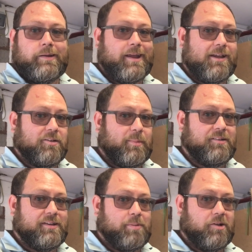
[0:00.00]
Okay, so I'm
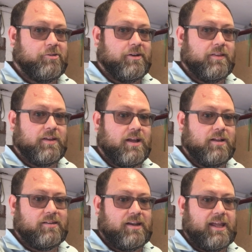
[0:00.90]
out here pottering on the car
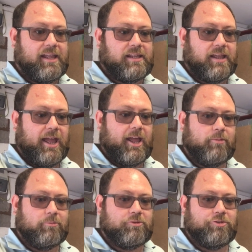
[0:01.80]
today,
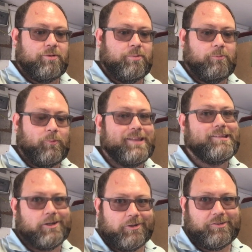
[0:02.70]
um,
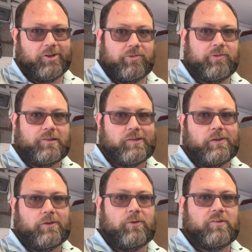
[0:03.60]
waiting on stuff
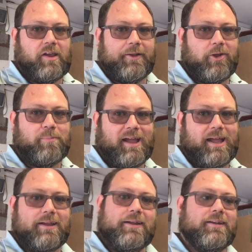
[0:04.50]
to turn up,
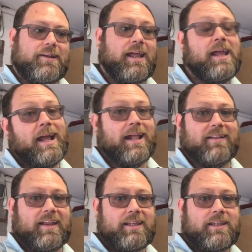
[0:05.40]
and uh,
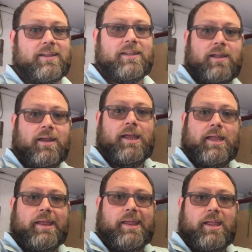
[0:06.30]
handily,
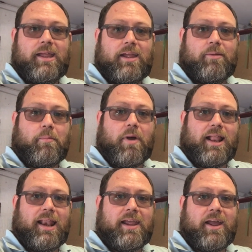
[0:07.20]
my
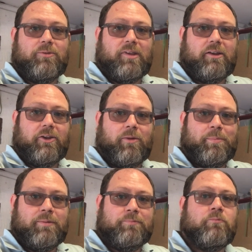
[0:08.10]
clear coat turned up.
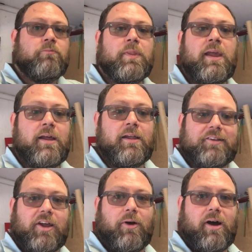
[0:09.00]

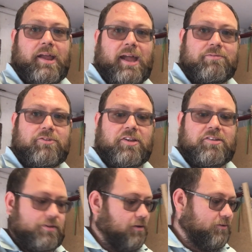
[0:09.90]
So I have
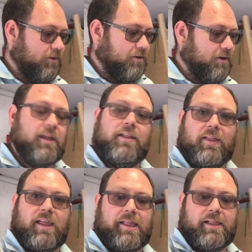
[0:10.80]
just done
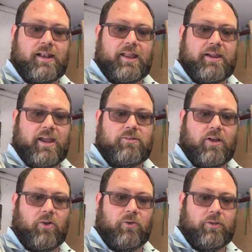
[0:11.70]
the clear coat
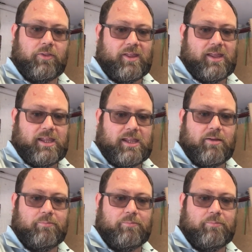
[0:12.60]
on the